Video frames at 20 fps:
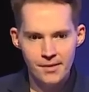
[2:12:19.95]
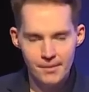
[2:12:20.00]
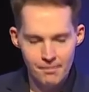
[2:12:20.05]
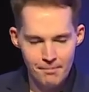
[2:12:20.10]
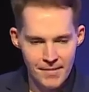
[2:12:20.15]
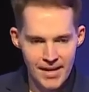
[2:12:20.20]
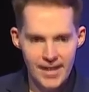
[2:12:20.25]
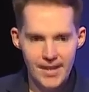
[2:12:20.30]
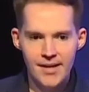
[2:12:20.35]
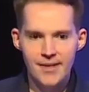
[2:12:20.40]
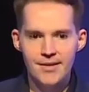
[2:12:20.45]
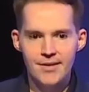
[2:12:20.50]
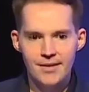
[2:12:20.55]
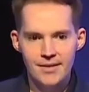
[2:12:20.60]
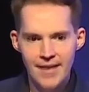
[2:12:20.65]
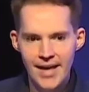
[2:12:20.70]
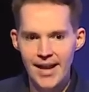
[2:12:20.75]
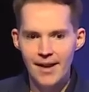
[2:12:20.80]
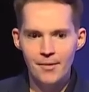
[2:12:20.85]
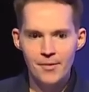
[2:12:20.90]
minute
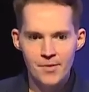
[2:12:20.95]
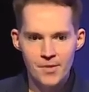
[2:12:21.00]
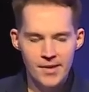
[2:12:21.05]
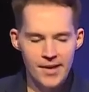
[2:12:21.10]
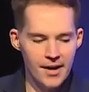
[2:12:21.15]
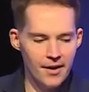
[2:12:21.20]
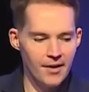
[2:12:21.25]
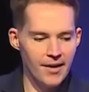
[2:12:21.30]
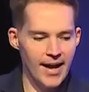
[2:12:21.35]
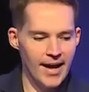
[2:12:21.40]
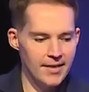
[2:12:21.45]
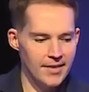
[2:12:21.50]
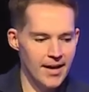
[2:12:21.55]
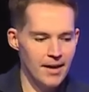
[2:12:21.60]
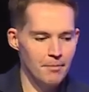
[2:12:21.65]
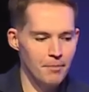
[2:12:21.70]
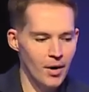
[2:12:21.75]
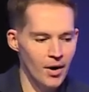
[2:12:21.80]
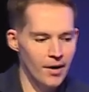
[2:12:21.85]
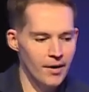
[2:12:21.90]
that I was there at
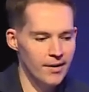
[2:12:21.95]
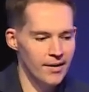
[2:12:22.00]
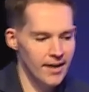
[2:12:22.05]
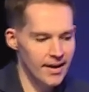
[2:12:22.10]
that park.